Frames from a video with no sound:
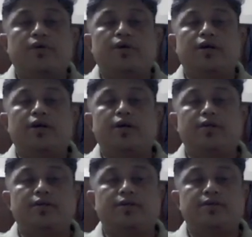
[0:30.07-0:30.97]

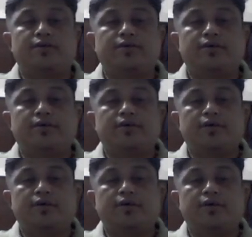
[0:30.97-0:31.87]
And
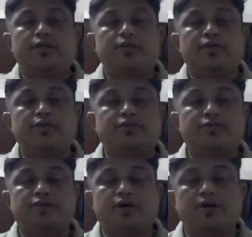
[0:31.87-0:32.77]
in
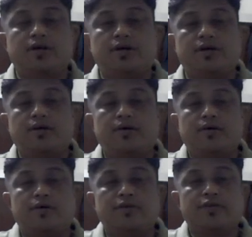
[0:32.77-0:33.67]
this
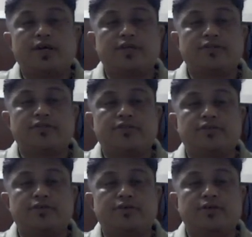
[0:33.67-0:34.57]
context,
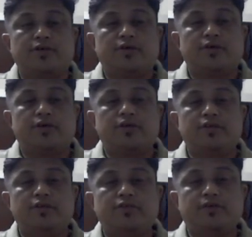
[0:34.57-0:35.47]
in
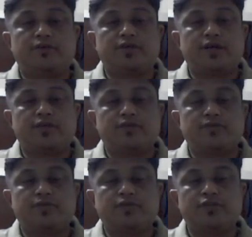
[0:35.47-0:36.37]
this context,
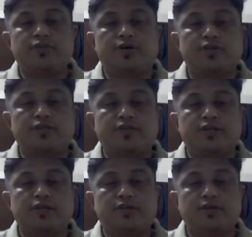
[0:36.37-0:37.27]
we need to
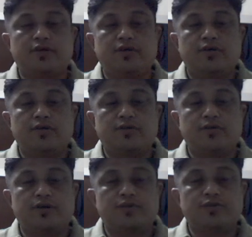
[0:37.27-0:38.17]
understand
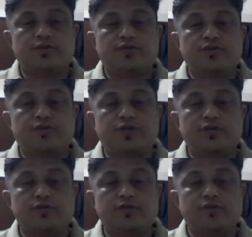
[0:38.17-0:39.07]
two
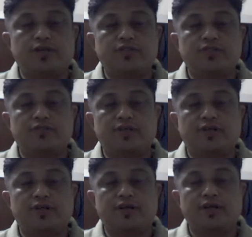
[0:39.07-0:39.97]
things very
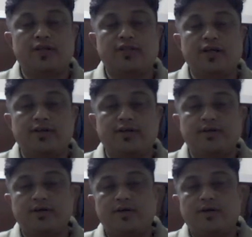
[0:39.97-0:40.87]
clearly. That
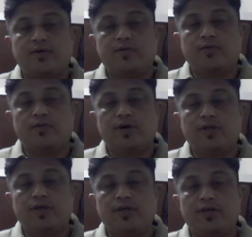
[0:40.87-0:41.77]
one
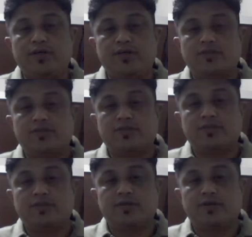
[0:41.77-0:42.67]
is
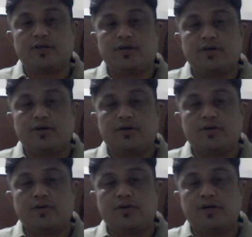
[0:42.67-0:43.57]

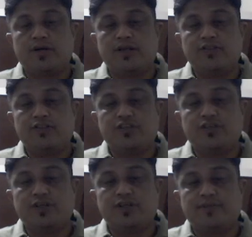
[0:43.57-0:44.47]
organization.